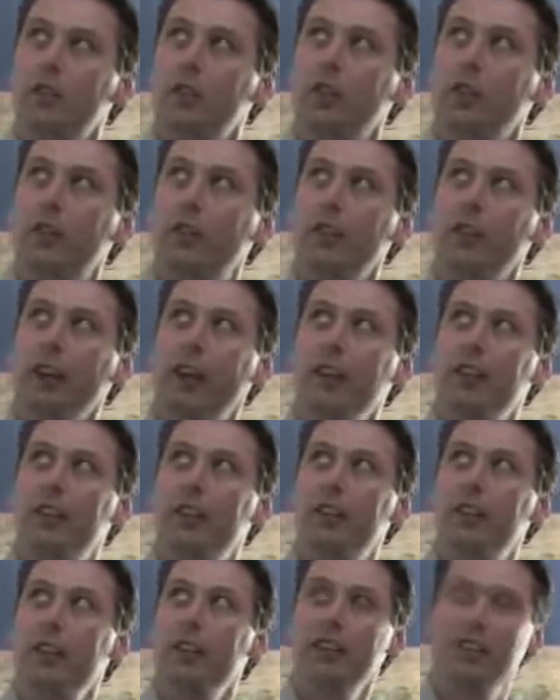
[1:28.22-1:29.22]
If we go to
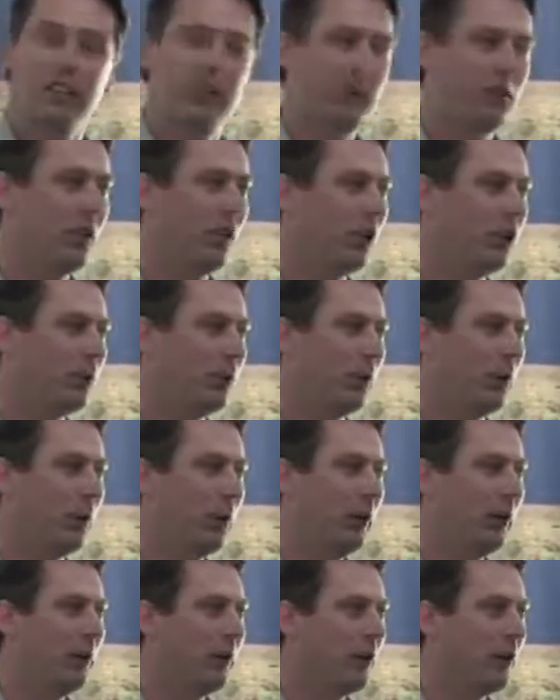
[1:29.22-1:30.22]
the destocked
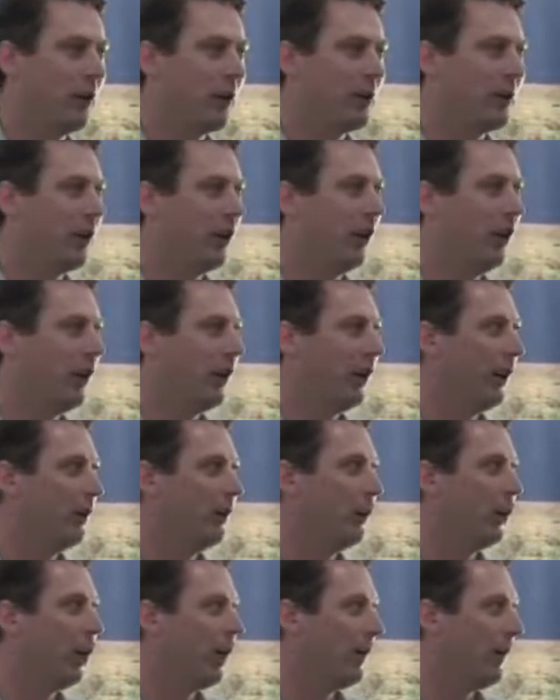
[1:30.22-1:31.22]
property, because there's a higher
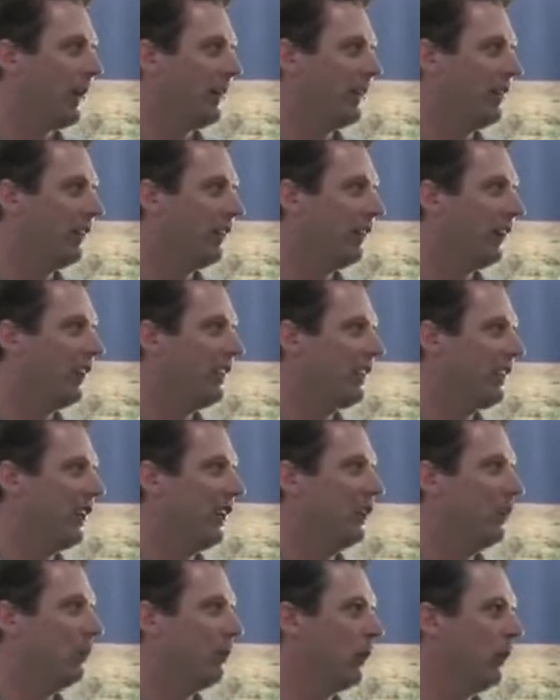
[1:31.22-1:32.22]
biomass of grass
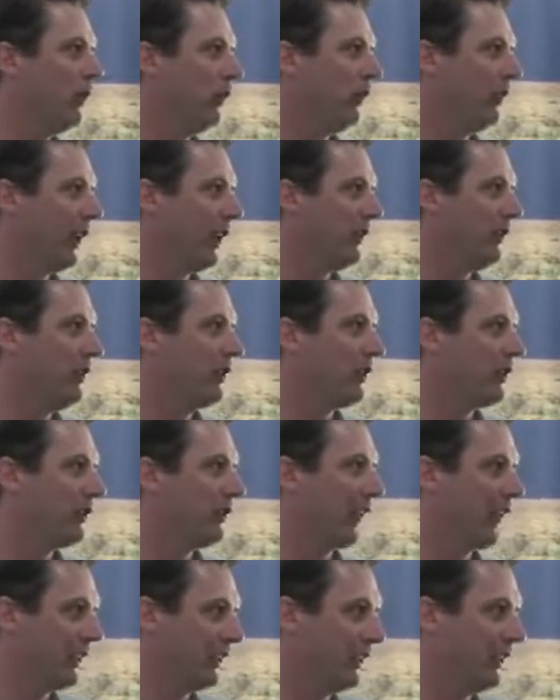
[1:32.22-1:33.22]
there to burn, that emissions
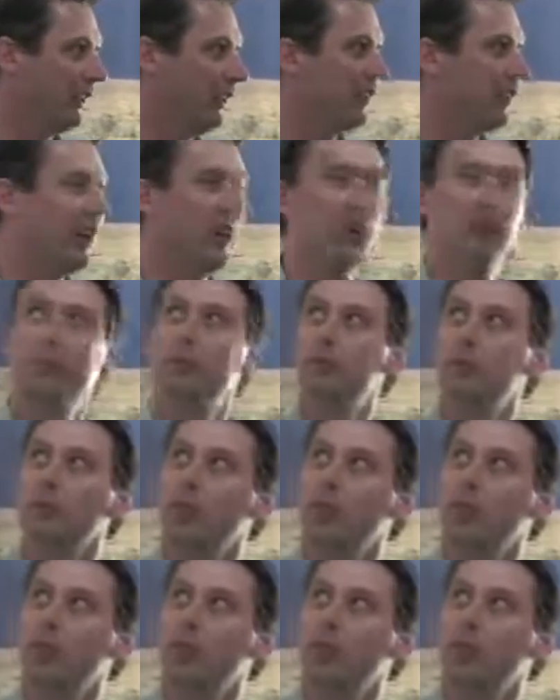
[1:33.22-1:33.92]
factor lifts up,